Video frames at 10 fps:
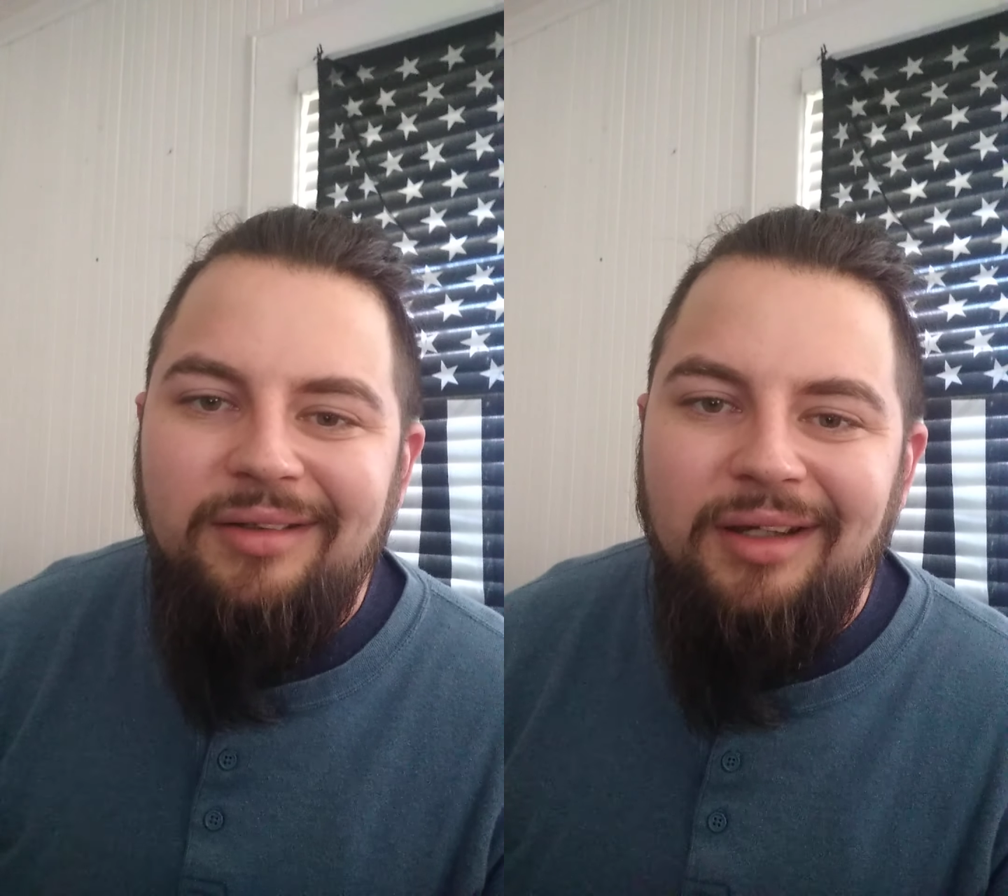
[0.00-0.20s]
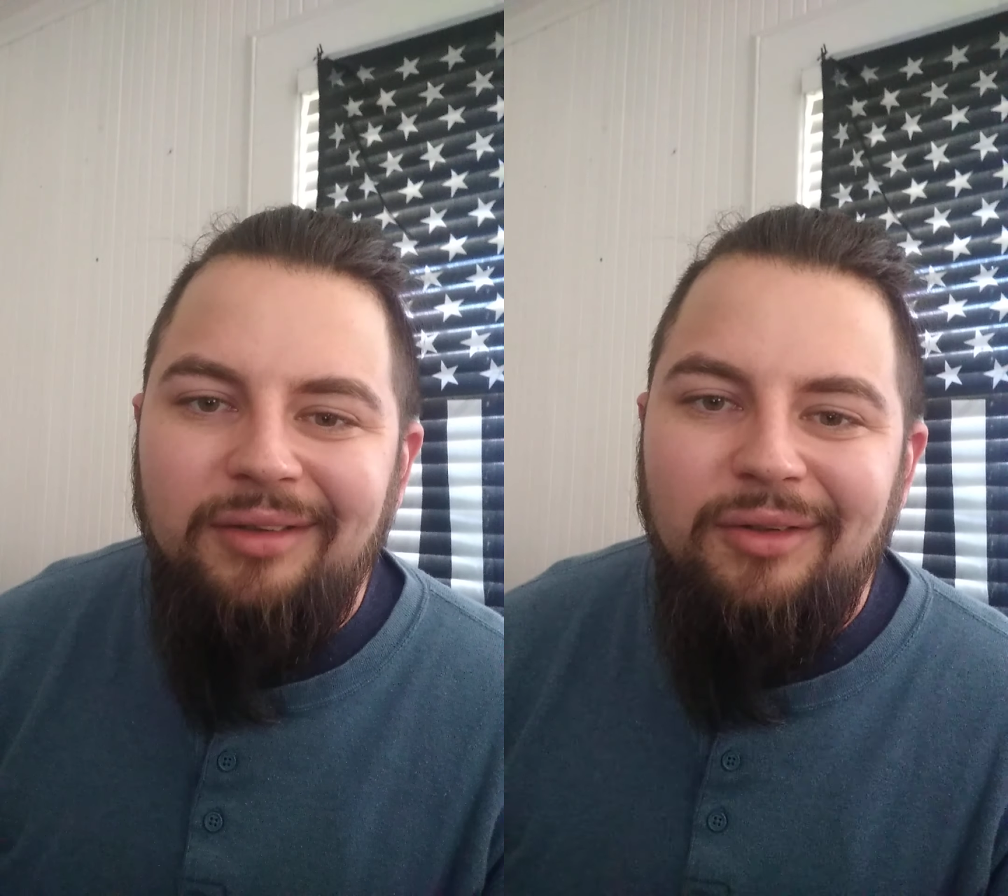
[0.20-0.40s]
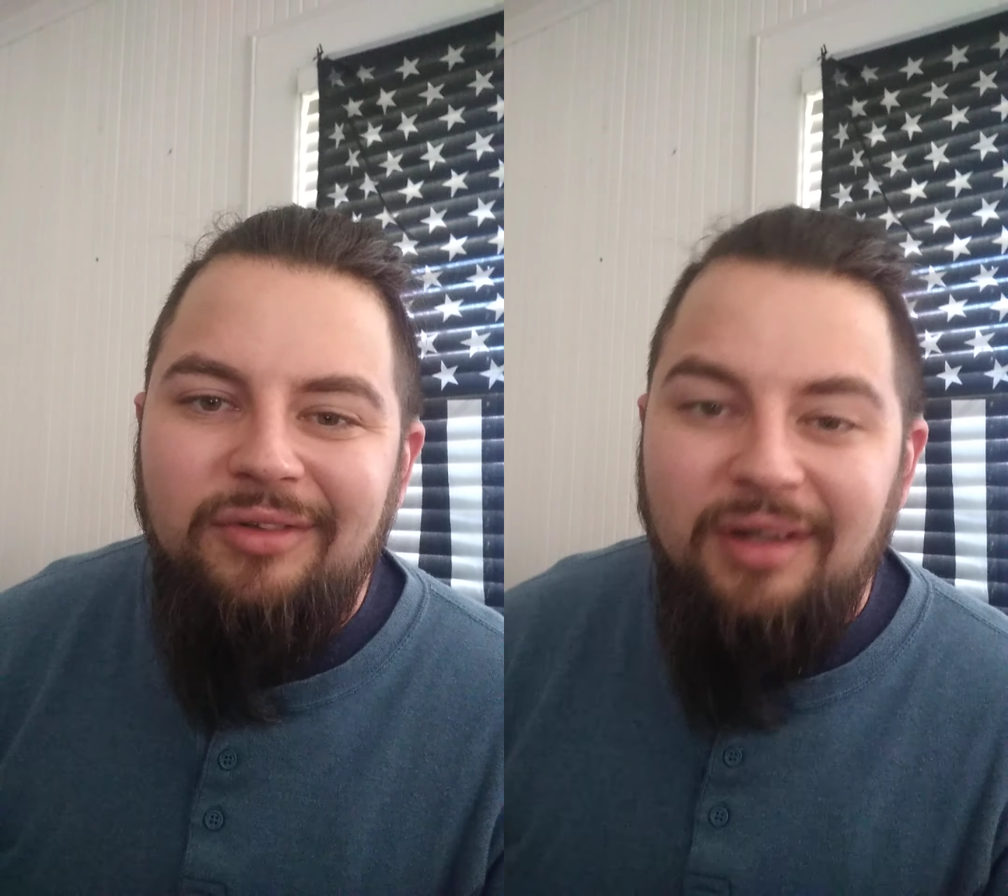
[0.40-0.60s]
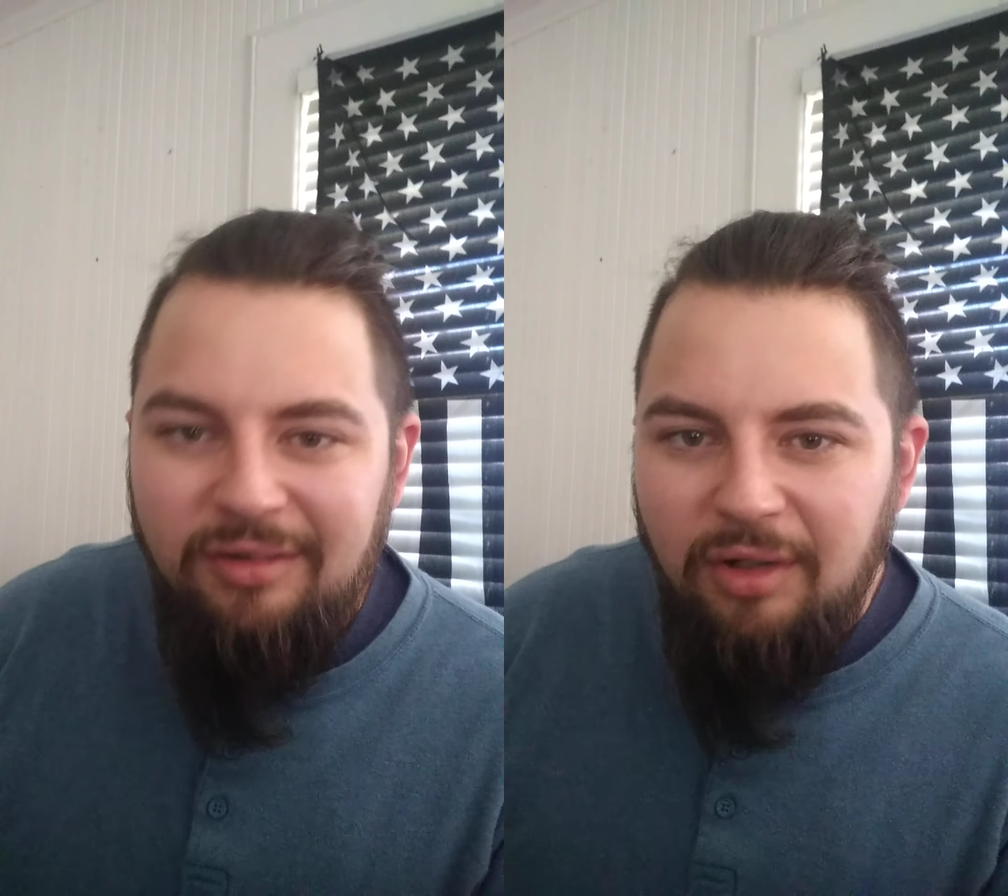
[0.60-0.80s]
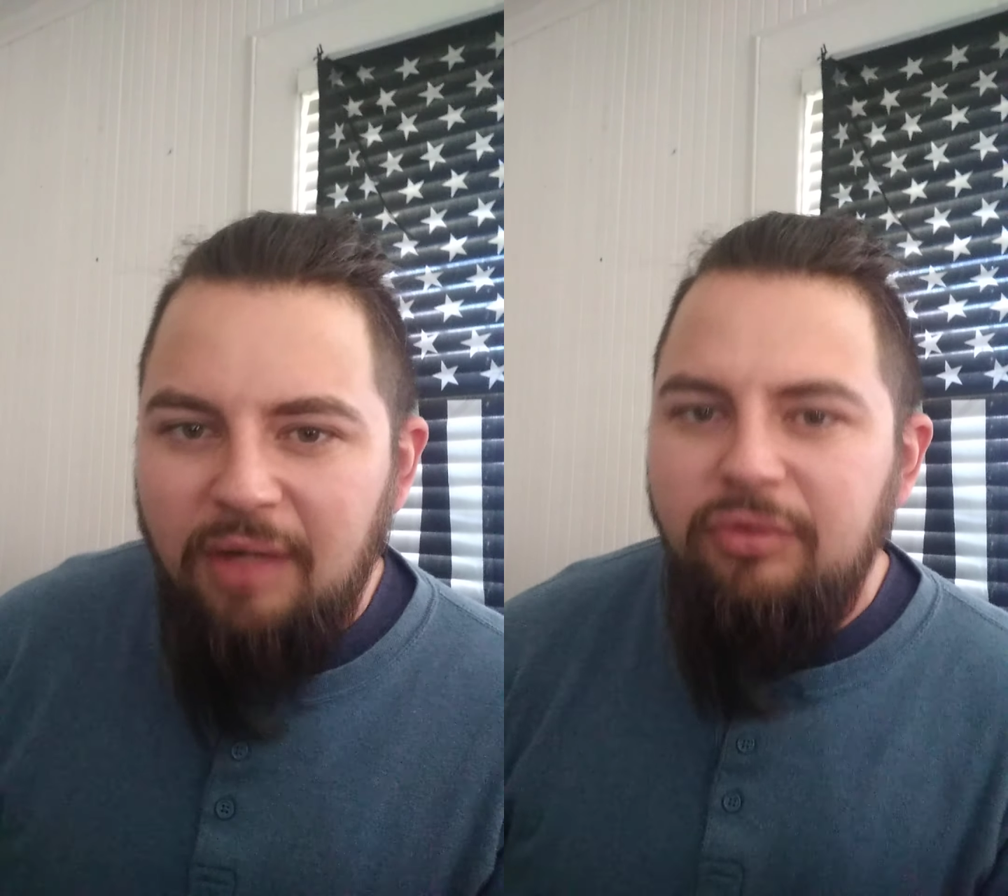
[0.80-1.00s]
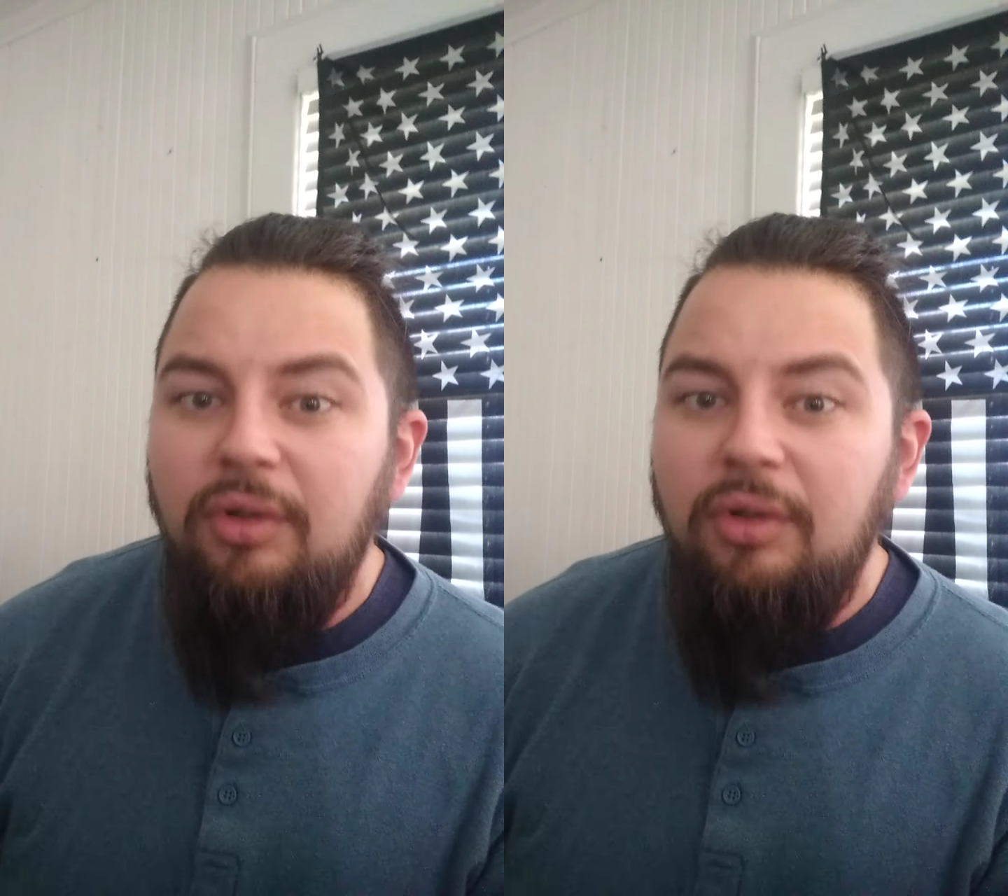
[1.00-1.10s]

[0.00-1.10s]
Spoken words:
I take those days off.